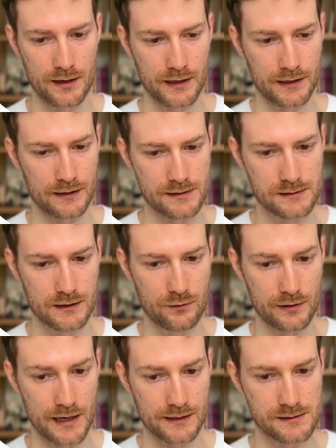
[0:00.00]
and let's click
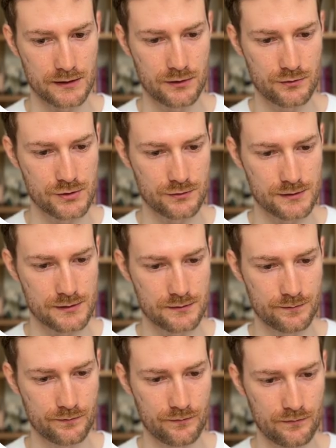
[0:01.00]
on executions.
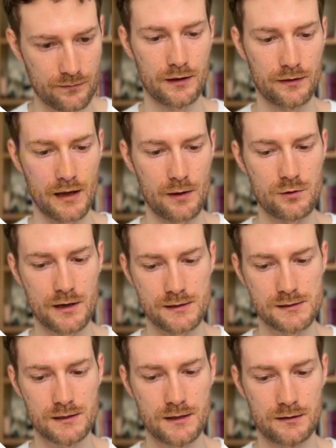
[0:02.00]
And now you can
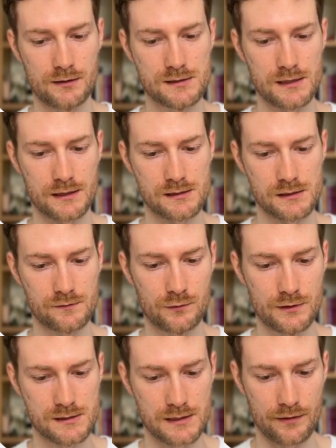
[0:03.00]
see that it
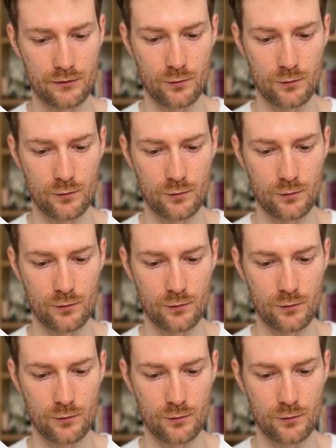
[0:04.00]
successfully sent